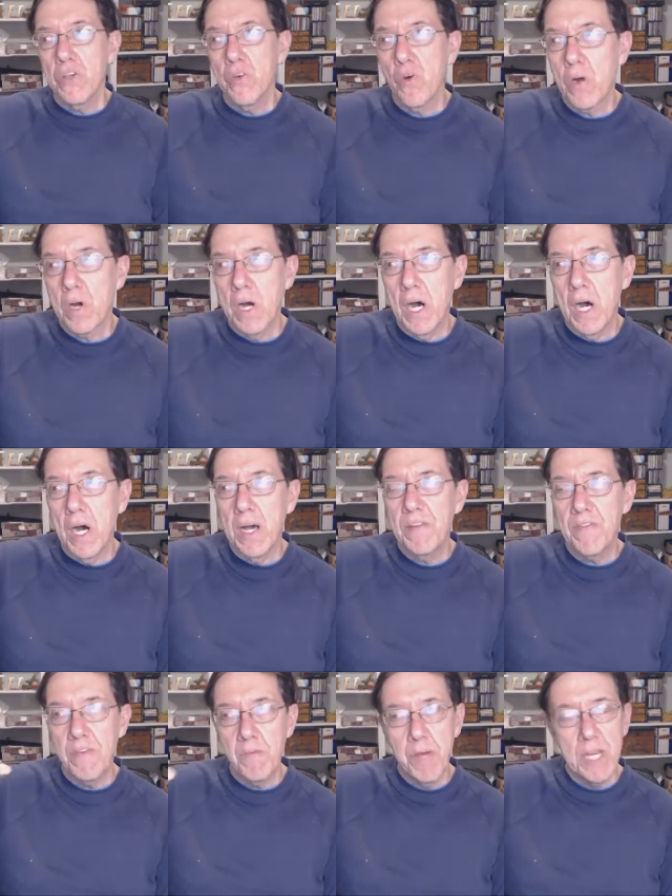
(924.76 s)
your uh,
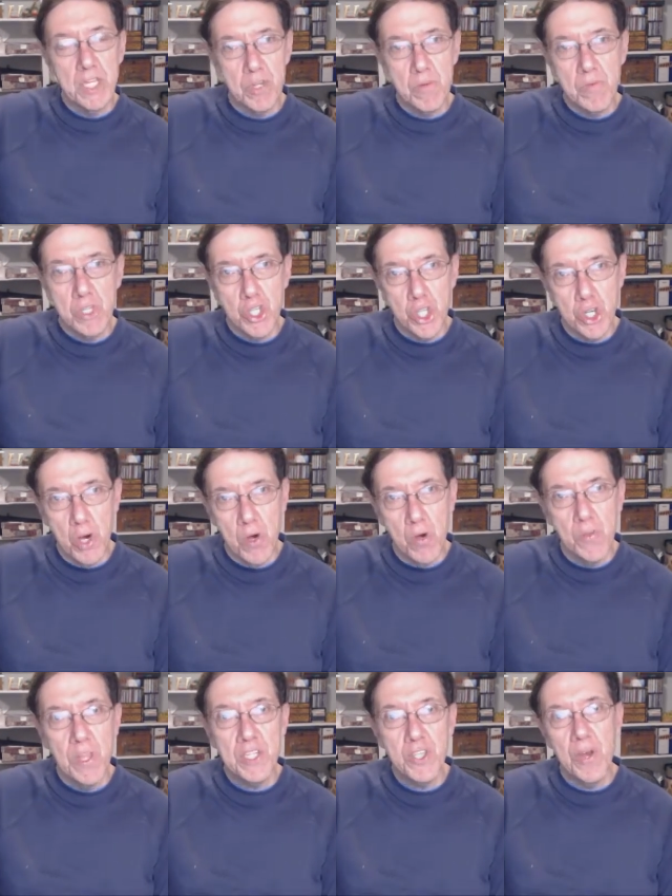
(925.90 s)
information would
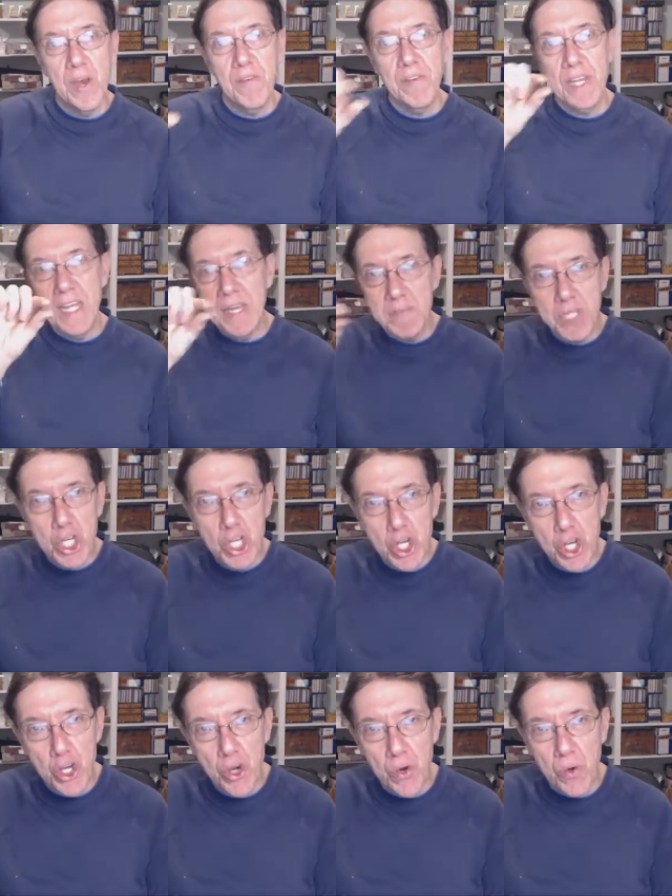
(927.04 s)
show that you have an empty
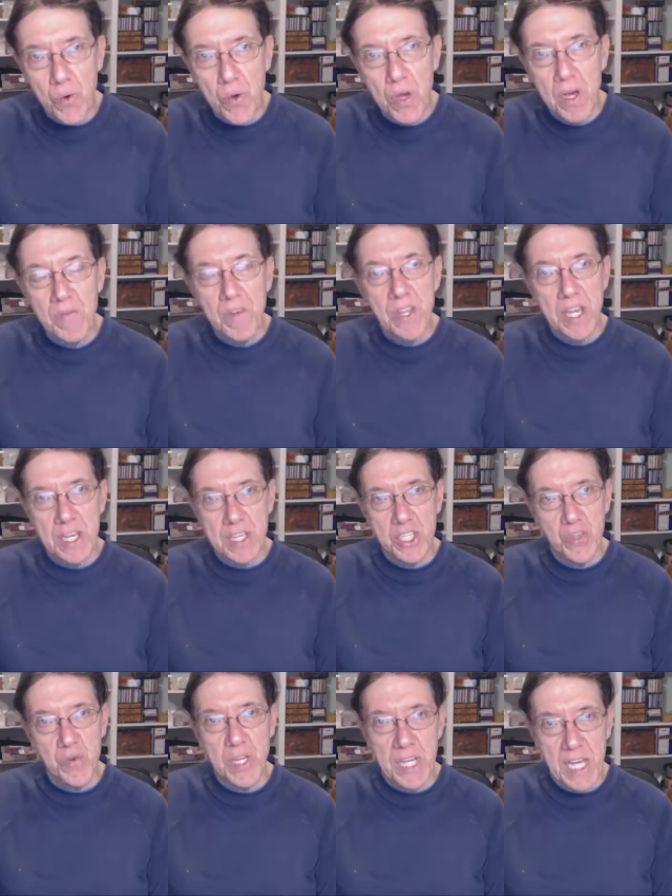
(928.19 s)
queue for the
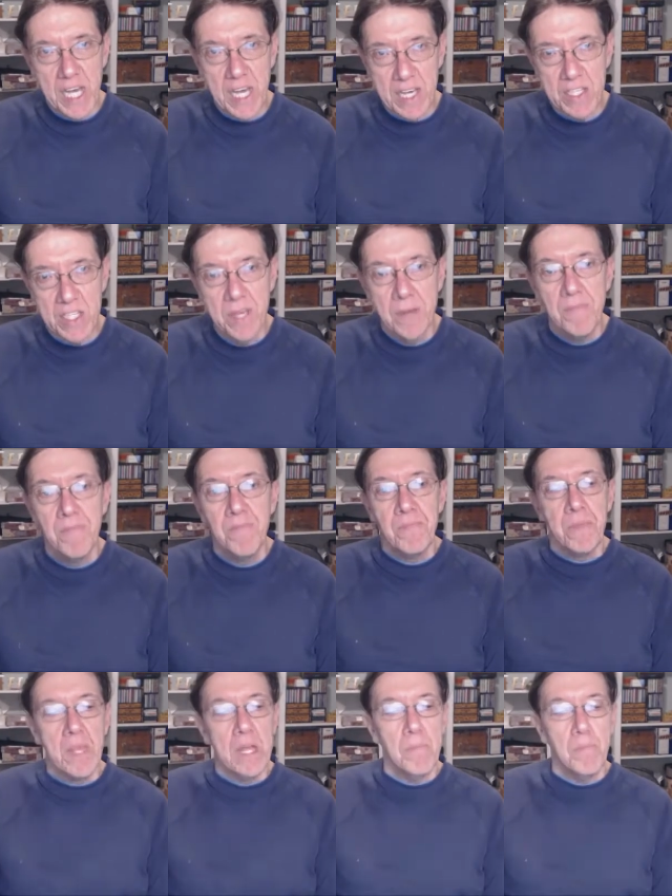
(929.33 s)
next three days
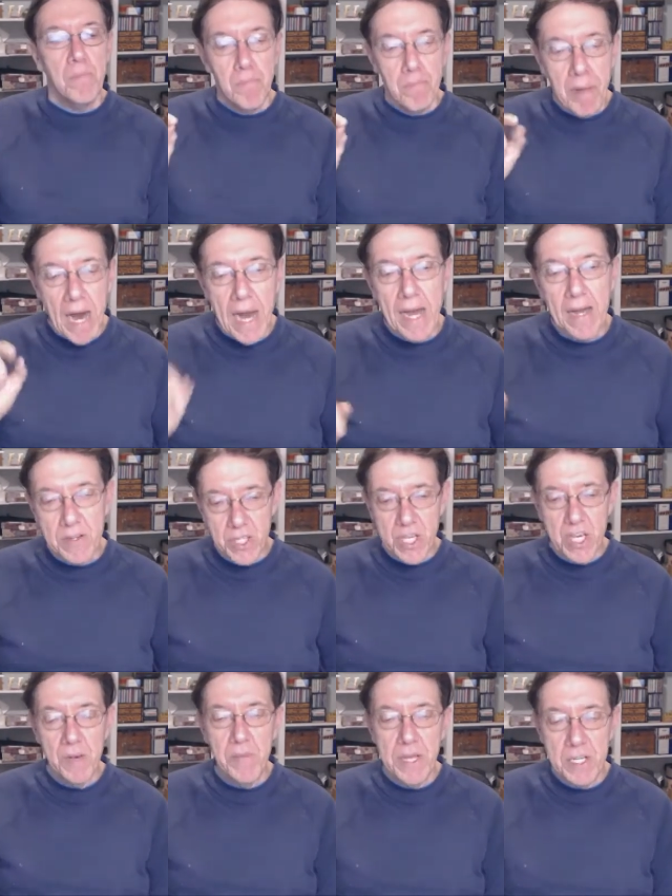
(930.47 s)

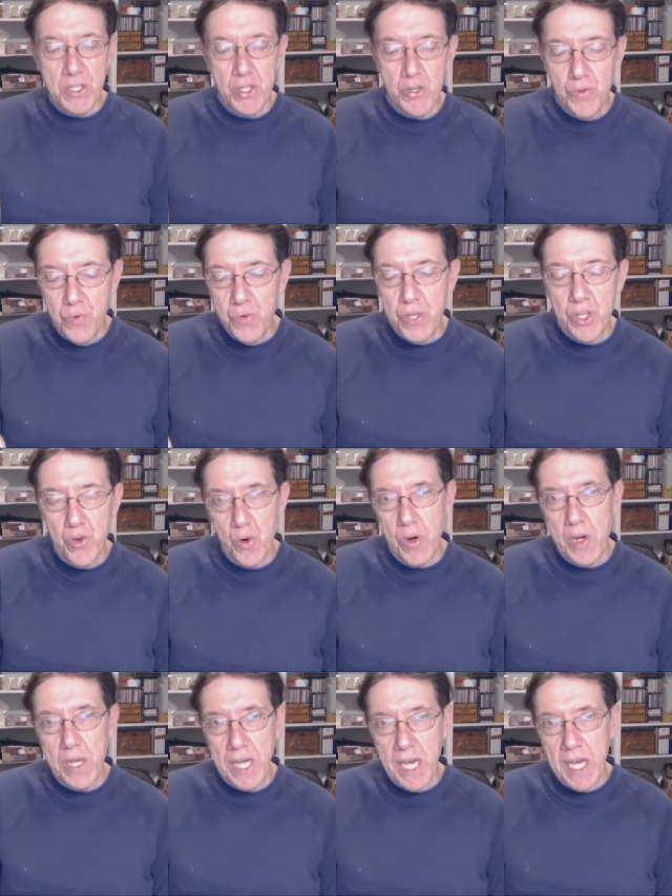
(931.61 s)
buyers coming to
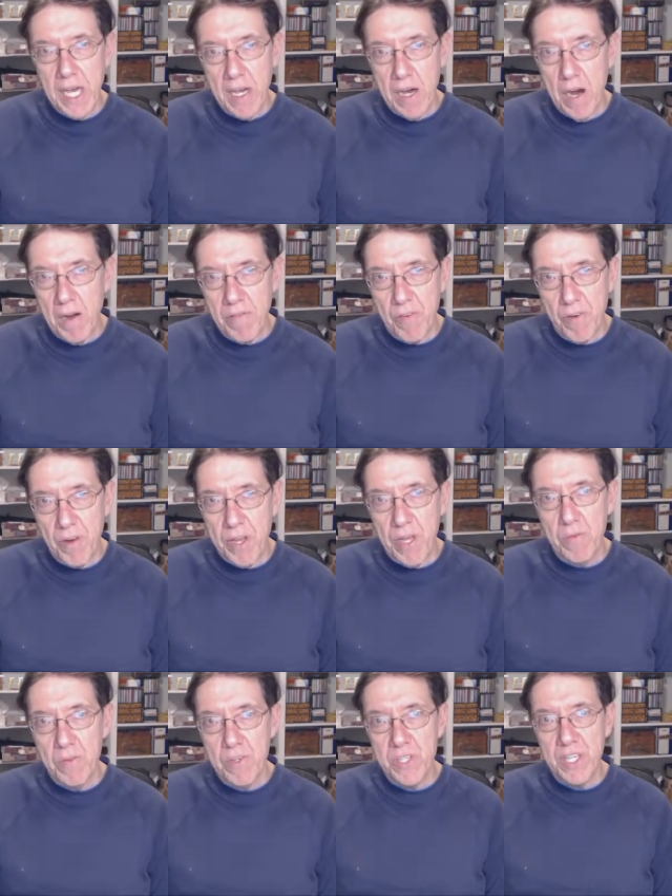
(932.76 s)
your gig
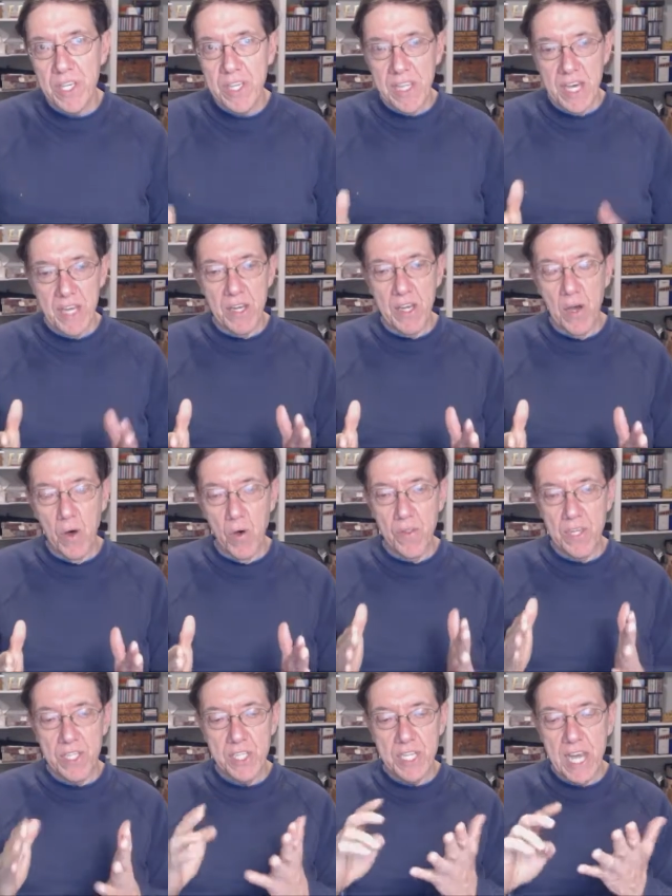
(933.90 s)
offering will see that
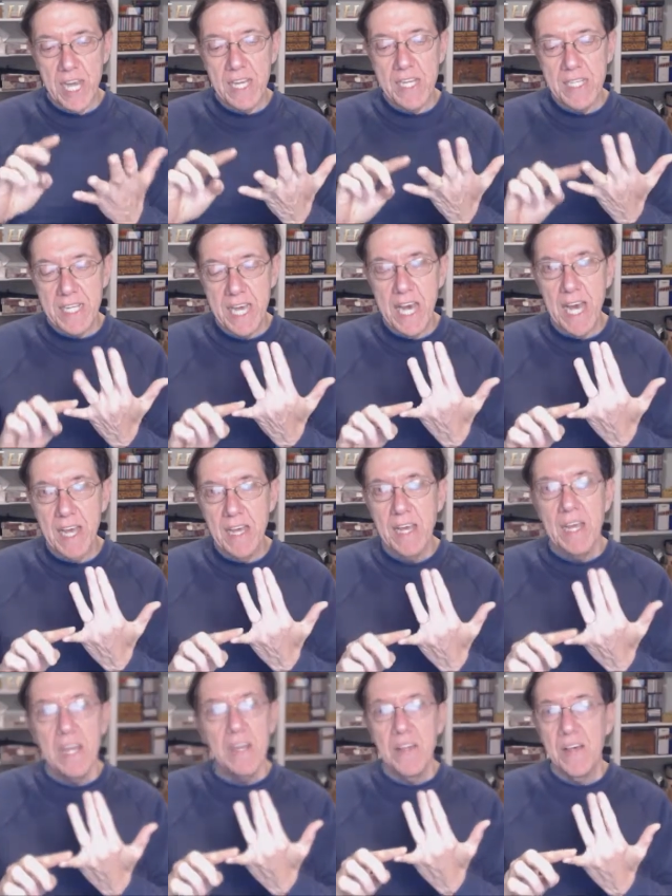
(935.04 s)
on the second
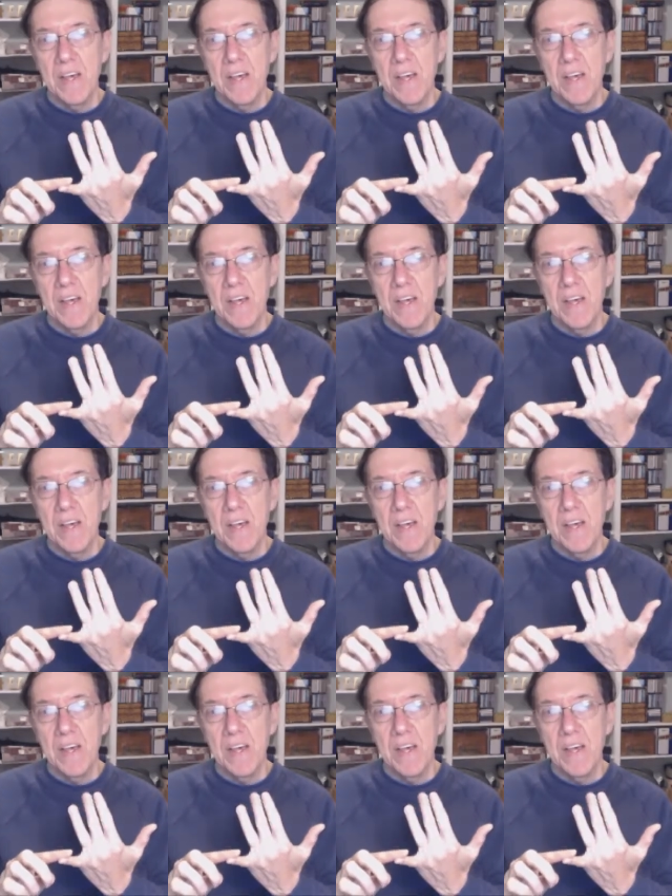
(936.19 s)
day,